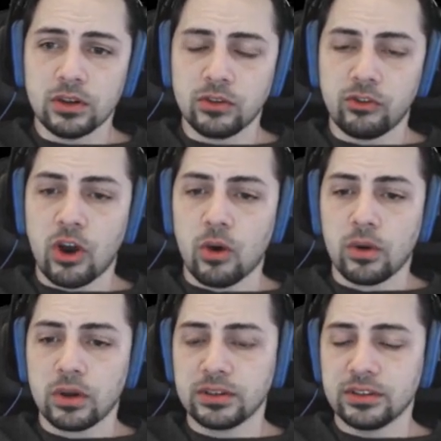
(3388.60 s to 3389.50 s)

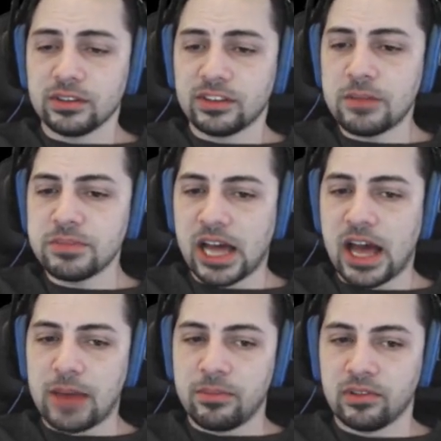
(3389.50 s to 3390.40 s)
So
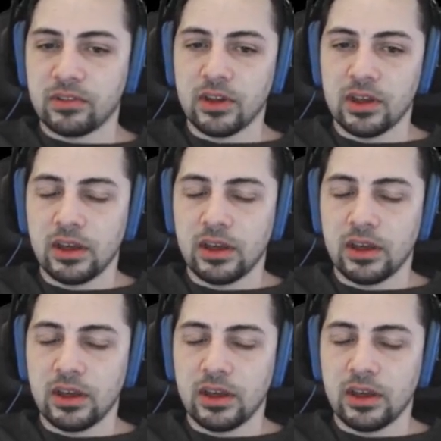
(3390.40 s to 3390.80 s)
sometimes